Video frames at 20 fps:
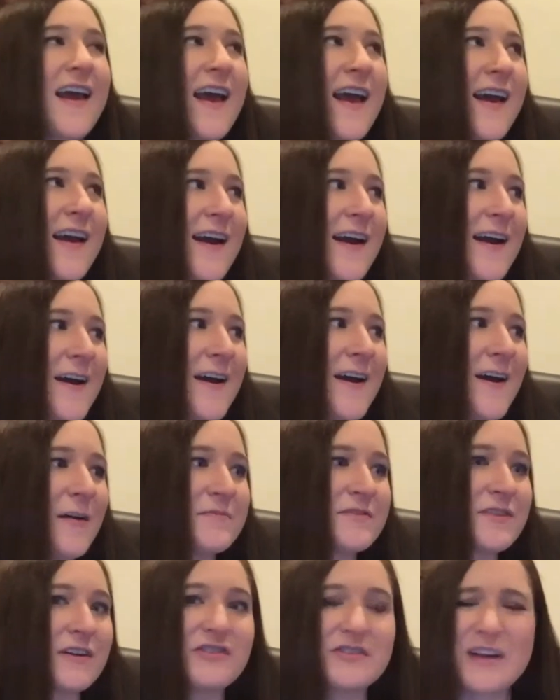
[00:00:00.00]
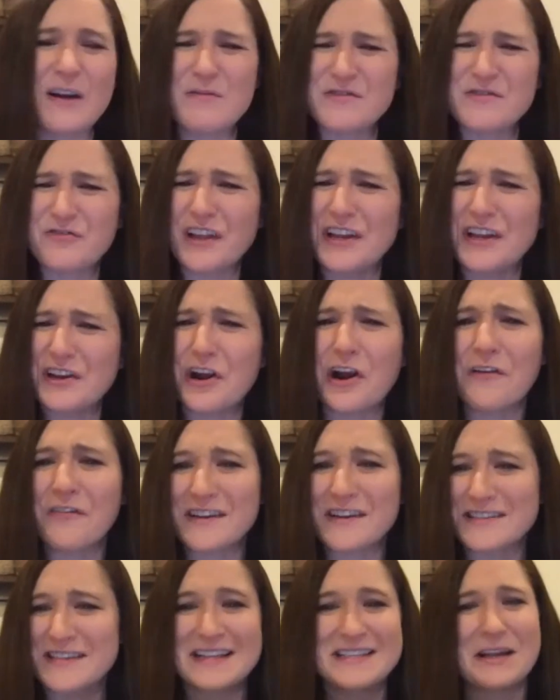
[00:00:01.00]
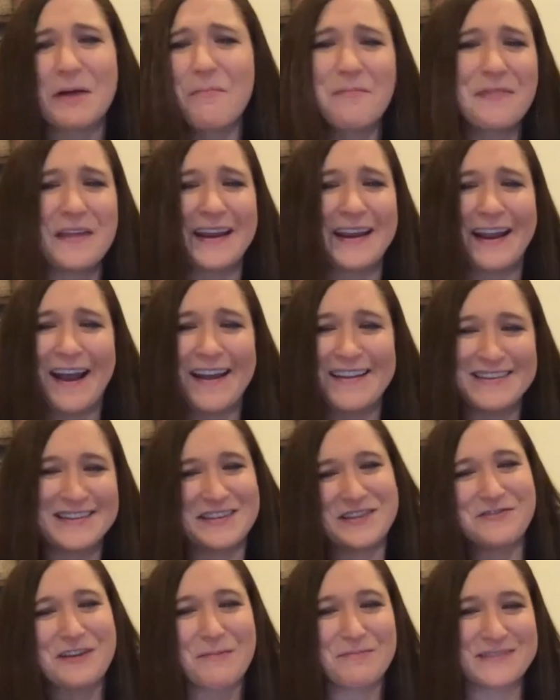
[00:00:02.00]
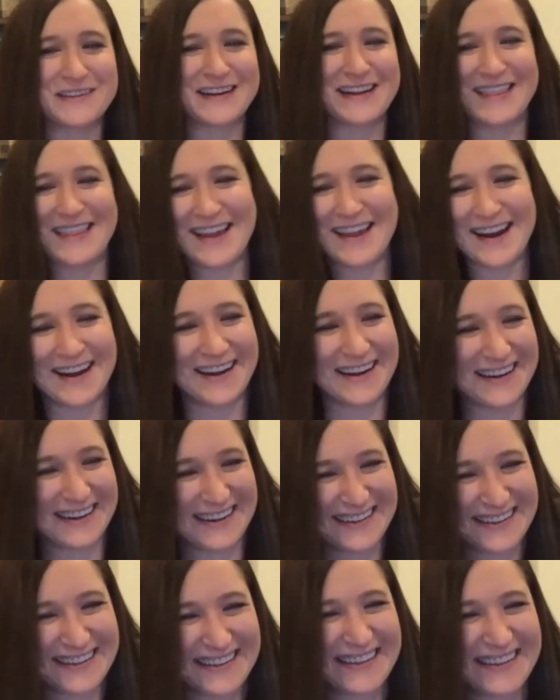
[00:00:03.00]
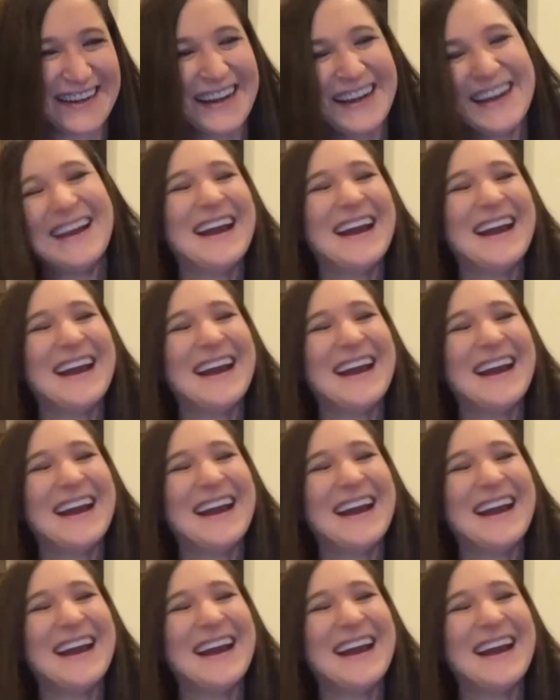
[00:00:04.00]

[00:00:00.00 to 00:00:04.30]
Um, so I just I was really nervous that something got disrupted in there. I hear you.